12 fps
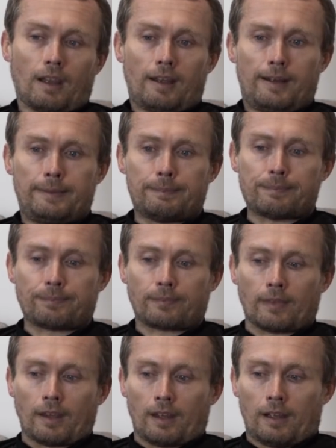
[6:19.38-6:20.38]

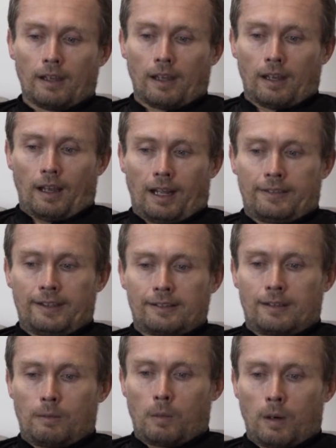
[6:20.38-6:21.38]
I
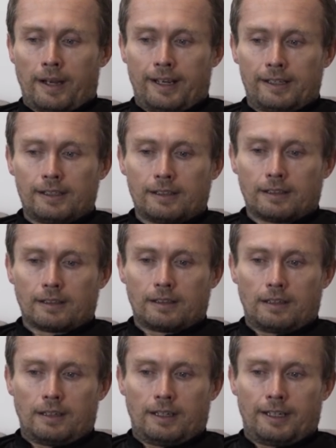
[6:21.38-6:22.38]
think the way...
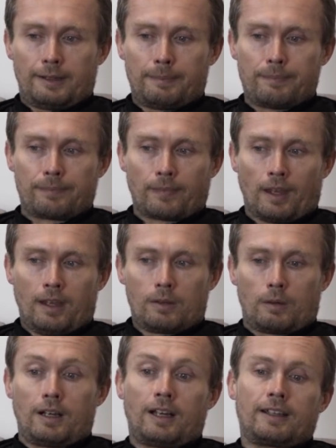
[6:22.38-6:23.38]

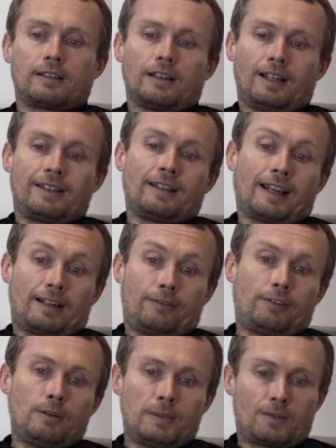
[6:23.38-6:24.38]
So I had a
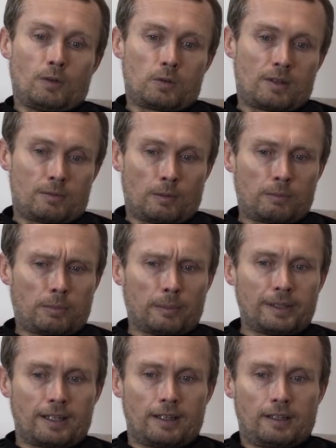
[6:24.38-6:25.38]
few misfortunes, but
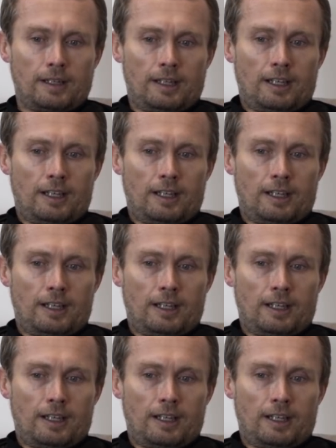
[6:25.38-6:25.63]
probably the